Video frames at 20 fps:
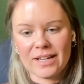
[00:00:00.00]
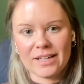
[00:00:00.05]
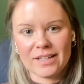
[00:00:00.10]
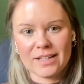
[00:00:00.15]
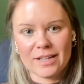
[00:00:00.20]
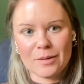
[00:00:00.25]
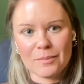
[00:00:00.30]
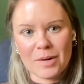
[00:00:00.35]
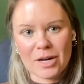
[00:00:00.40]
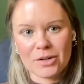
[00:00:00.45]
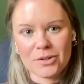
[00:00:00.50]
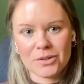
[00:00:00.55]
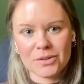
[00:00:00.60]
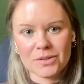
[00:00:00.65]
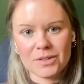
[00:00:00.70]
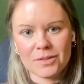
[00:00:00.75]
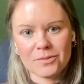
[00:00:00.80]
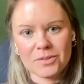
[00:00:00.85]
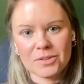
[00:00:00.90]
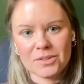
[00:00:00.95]
at a macro
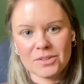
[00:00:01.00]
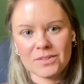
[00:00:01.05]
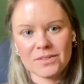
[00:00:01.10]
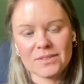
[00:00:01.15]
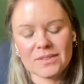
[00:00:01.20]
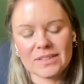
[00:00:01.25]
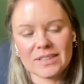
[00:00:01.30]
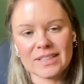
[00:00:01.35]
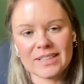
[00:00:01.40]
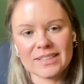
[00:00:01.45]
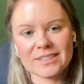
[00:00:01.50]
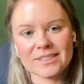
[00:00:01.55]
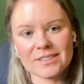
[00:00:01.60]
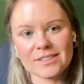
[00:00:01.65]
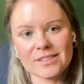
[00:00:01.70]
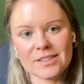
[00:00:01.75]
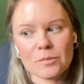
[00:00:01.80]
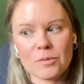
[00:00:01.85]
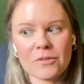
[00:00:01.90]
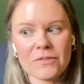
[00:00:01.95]
level. And
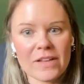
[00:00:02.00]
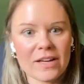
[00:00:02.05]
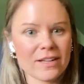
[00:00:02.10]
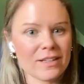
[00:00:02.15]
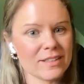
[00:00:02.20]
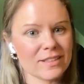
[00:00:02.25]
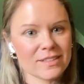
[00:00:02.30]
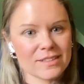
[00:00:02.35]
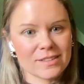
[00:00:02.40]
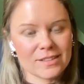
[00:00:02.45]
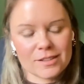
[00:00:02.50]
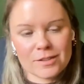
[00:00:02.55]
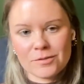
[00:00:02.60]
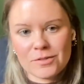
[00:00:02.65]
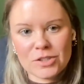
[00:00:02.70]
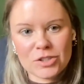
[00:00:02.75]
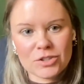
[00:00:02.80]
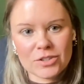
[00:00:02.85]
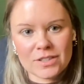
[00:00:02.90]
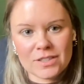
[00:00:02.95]
some of that is in the
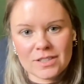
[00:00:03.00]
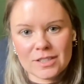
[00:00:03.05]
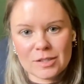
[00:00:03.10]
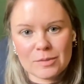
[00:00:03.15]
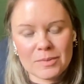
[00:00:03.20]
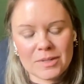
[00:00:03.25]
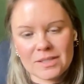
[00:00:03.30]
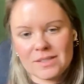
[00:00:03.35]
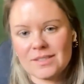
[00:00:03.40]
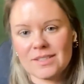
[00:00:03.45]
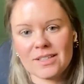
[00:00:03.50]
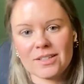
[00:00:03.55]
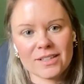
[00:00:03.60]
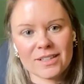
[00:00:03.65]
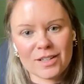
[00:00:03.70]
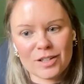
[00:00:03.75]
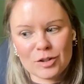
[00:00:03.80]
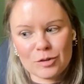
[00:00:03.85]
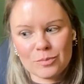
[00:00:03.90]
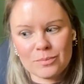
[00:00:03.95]
futuristic space. Right
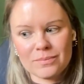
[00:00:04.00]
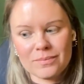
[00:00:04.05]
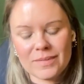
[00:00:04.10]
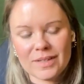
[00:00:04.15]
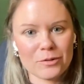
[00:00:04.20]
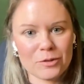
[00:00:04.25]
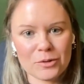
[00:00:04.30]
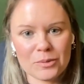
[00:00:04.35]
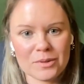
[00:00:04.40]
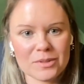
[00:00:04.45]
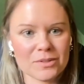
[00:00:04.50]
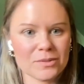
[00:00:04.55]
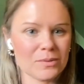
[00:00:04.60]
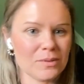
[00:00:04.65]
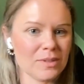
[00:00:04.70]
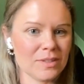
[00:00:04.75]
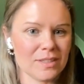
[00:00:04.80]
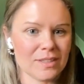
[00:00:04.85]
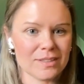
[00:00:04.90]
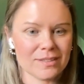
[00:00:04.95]
now, everyone's
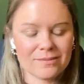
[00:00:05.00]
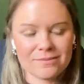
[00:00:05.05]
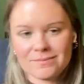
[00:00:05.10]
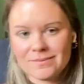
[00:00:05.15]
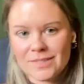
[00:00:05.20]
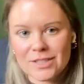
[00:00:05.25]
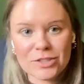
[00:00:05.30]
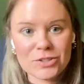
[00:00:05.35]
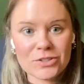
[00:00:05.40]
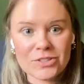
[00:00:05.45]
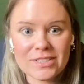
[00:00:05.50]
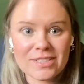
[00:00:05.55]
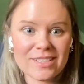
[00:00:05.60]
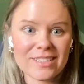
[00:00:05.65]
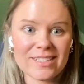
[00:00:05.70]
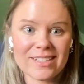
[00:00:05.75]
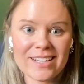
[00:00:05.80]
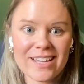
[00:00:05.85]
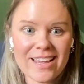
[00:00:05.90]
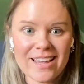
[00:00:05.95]
really
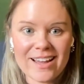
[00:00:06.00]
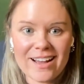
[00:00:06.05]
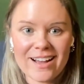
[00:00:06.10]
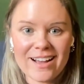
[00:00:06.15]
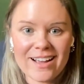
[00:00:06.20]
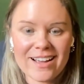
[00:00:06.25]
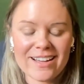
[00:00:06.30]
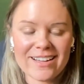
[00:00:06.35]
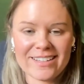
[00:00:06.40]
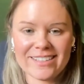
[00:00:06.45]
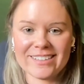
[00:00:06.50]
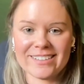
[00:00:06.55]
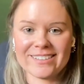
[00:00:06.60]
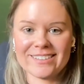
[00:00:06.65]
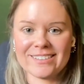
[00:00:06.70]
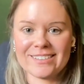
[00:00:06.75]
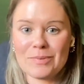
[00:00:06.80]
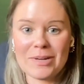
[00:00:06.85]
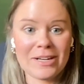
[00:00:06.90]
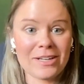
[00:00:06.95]
interested in AI,
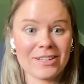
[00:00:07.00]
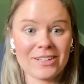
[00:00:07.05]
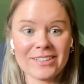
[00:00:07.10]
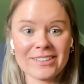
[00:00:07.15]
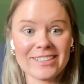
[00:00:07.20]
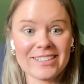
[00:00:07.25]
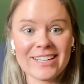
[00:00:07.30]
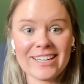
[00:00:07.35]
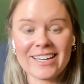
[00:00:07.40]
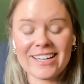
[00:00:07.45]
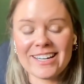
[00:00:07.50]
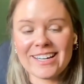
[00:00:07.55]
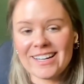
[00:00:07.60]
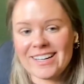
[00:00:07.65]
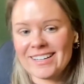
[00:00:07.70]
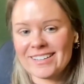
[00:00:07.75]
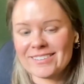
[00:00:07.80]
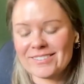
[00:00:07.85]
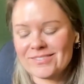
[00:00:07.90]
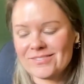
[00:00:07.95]
and depending on the day,
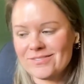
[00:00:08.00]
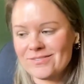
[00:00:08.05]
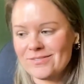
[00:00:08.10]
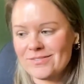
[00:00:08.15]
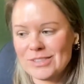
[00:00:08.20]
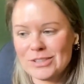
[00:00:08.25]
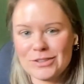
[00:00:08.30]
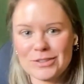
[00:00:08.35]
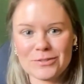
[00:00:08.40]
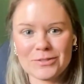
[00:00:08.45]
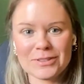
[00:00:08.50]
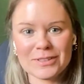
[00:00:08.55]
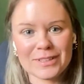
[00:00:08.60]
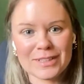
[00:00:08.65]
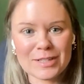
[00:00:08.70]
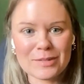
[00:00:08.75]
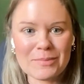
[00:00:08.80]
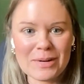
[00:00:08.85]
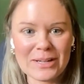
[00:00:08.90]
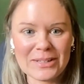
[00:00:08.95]
I feel
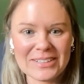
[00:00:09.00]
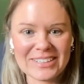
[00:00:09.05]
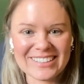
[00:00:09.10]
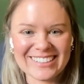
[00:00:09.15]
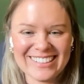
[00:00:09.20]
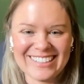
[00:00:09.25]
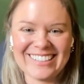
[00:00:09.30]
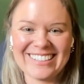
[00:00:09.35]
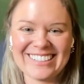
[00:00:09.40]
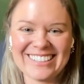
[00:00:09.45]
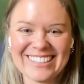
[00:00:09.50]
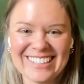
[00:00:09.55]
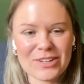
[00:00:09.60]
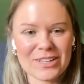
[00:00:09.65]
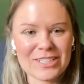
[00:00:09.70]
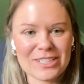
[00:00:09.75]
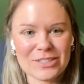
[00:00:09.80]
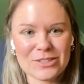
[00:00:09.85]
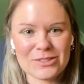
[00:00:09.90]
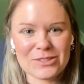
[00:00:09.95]
differently about it. I
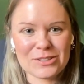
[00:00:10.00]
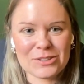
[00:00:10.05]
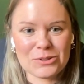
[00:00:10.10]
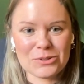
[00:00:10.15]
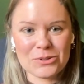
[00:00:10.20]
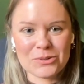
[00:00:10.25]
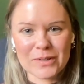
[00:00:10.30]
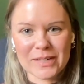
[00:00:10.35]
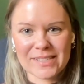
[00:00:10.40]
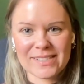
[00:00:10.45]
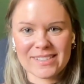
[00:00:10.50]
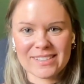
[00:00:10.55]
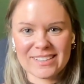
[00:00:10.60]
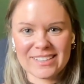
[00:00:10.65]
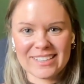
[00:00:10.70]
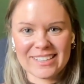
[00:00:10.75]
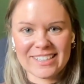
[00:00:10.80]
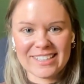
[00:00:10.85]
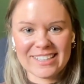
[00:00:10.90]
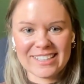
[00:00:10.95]
tried to use a tool
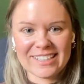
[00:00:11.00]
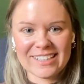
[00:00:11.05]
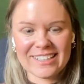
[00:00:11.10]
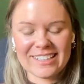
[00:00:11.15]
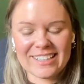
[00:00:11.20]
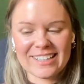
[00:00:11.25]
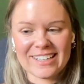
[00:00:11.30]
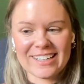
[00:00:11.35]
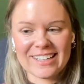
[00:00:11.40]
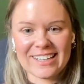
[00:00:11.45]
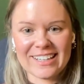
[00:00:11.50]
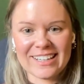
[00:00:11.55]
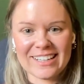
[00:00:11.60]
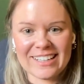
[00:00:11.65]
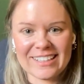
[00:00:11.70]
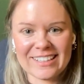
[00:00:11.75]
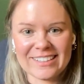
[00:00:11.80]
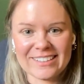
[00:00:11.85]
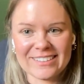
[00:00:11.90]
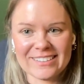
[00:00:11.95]
recently
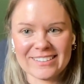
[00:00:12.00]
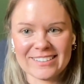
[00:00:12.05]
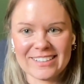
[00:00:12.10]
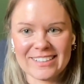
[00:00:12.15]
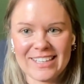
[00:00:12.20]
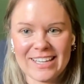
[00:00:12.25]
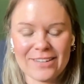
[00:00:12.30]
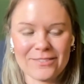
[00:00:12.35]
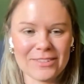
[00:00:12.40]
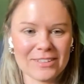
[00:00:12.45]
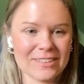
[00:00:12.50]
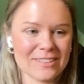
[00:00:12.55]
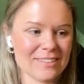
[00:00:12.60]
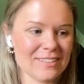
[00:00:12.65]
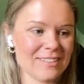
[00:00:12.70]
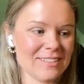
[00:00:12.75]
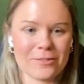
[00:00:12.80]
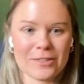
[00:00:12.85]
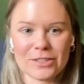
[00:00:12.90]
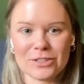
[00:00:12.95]
and gave it
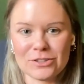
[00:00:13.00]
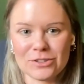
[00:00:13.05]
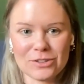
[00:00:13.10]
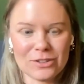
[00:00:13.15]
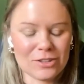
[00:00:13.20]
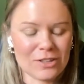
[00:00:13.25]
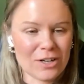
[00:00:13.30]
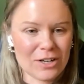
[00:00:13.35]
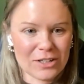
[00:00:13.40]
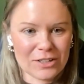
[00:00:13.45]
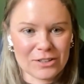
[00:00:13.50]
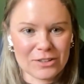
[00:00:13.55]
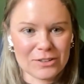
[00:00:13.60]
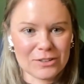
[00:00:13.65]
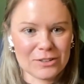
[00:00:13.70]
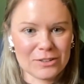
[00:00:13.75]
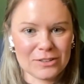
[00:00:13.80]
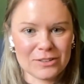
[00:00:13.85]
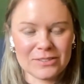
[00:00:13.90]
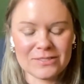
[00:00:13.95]
a fictional
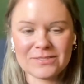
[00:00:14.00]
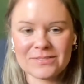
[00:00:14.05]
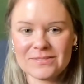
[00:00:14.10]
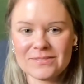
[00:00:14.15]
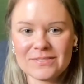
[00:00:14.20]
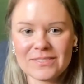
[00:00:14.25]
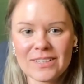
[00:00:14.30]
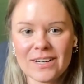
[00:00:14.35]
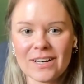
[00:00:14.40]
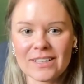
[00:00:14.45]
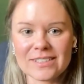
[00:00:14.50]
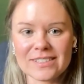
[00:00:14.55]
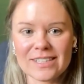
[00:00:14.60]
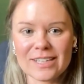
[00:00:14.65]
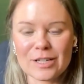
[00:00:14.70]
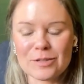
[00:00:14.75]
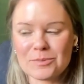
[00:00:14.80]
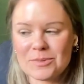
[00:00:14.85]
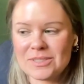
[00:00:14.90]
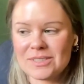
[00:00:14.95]
article
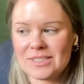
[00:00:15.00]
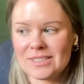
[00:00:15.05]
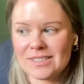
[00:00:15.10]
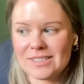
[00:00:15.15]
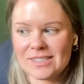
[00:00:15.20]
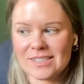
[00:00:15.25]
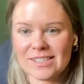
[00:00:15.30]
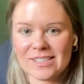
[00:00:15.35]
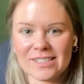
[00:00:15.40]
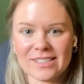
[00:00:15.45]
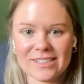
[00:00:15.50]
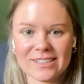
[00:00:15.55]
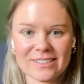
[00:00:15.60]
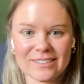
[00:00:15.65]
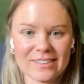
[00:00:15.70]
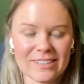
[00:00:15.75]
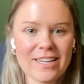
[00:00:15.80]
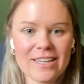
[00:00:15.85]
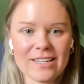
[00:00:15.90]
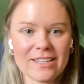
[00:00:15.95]
concept to see,
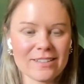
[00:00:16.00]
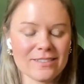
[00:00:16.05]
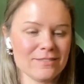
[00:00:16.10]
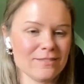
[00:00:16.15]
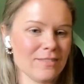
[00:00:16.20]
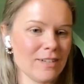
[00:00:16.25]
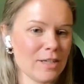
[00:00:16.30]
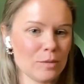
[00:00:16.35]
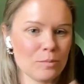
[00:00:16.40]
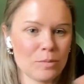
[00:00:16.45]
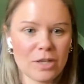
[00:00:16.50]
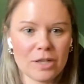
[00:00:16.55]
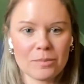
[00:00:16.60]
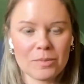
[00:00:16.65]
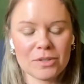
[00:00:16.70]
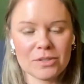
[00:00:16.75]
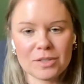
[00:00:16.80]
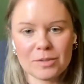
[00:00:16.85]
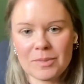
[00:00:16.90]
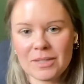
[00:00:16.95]
hey, write a blog
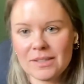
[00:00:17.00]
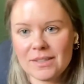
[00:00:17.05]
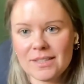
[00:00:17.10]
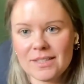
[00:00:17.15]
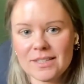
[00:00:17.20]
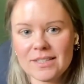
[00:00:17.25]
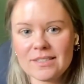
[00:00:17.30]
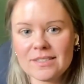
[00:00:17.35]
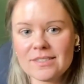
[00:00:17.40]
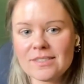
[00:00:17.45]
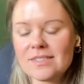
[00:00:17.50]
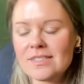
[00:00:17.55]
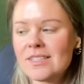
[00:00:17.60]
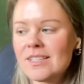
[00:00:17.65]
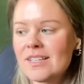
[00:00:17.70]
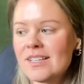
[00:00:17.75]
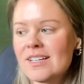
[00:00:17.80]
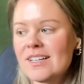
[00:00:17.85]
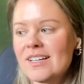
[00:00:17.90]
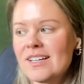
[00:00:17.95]
post about this.
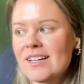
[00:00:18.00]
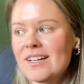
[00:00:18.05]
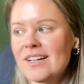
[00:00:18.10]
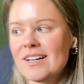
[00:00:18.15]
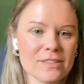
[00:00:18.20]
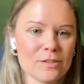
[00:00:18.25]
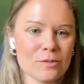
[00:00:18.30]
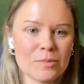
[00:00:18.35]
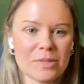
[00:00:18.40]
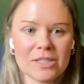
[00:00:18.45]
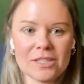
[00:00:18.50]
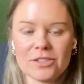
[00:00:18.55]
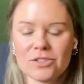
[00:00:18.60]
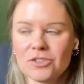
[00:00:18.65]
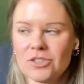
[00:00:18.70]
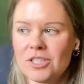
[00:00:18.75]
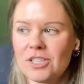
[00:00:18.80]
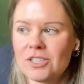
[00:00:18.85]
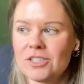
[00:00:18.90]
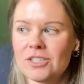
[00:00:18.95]
This would be the
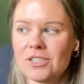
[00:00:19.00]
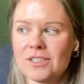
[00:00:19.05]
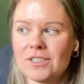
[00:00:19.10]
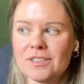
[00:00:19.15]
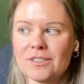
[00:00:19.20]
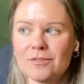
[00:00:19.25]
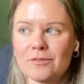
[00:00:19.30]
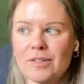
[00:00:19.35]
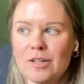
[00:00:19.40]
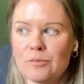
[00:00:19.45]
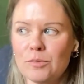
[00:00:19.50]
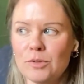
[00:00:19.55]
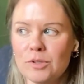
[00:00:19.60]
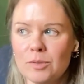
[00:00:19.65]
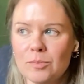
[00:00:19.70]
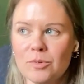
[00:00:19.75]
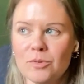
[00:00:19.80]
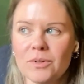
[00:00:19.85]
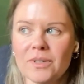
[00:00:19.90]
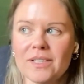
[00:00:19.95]
introduction, 5
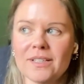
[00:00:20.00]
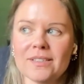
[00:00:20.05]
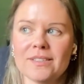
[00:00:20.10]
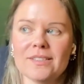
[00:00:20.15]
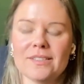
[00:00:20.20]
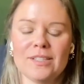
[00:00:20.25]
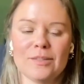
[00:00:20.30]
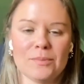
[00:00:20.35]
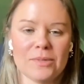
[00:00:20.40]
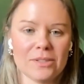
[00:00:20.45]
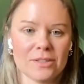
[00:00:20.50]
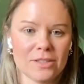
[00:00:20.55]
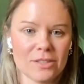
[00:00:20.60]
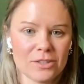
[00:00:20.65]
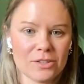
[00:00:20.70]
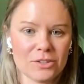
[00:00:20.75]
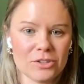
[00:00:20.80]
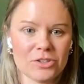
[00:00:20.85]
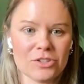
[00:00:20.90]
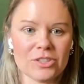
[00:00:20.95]
bullet points, give me the
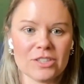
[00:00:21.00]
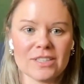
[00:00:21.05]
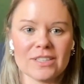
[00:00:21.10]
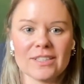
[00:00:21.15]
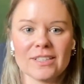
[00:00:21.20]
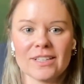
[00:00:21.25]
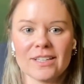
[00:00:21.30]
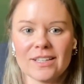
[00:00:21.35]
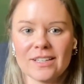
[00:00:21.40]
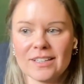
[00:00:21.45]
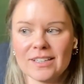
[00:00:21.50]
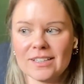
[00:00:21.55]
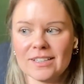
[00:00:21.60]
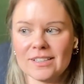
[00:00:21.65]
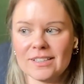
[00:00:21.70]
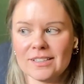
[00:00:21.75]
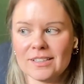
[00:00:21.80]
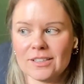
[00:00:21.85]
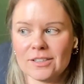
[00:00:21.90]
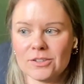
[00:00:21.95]
conclusion,
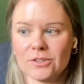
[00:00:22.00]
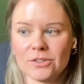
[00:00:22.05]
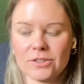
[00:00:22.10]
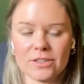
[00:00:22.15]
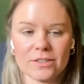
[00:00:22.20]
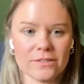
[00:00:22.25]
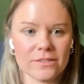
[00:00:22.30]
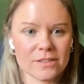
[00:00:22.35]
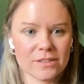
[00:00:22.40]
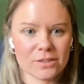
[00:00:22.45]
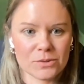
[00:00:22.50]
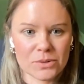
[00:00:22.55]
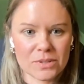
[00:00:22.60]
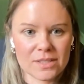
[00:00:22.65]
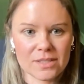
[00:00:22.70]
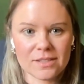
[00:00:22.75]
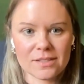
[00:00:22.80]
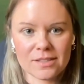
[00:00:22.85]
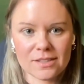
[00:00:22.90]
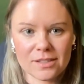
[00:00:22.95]
and include all the
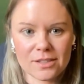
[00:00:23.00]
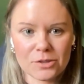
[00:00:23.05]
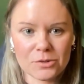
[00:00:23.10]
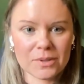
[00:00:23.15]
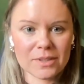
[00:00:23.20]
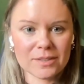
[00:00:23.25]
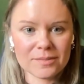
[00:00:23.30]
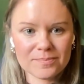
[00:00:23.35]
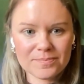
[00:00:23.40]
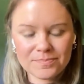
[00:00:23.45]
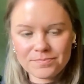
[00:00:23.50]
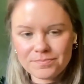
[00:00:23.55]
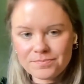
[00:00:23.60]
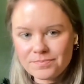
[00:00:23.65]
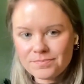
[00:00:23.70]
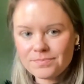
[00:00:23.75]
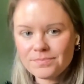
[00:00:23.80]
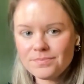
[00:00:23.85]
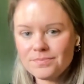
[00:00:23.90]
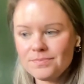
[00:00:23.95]
sources that you would
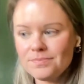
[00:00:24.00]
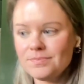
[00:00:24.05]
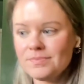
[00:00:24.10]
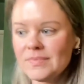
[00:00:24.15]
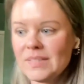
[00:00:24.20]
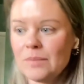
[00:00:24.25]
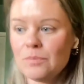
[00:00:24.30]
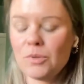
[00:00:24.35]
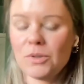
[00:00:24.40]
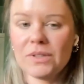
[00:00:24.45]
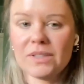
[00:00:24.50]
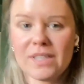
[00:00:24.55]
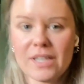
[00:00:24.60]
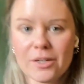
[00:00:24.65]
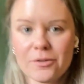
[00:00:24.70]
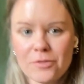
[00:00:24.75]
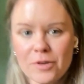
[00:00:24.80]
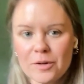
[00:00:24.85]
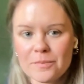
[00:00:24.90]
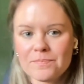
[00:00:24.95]
pull the
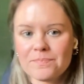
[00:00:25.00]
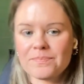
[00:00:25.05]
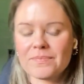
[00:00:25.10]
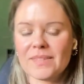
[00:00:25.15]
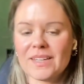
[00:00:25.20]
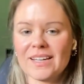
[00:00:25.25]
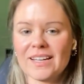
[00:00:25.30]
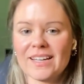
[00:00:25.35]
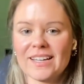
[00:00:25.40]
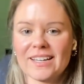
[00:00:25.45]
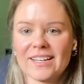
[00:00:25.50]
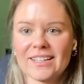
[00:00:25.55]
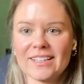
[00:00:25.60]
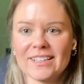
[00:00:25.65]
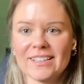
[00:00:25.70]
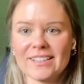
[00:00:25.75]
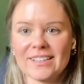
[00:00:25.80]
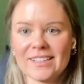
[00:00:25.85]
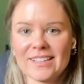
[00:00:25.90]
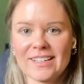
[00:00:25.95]
data from.
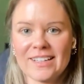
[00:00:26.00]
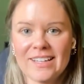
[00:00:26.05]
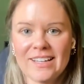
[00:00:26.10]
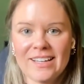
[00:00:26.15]
And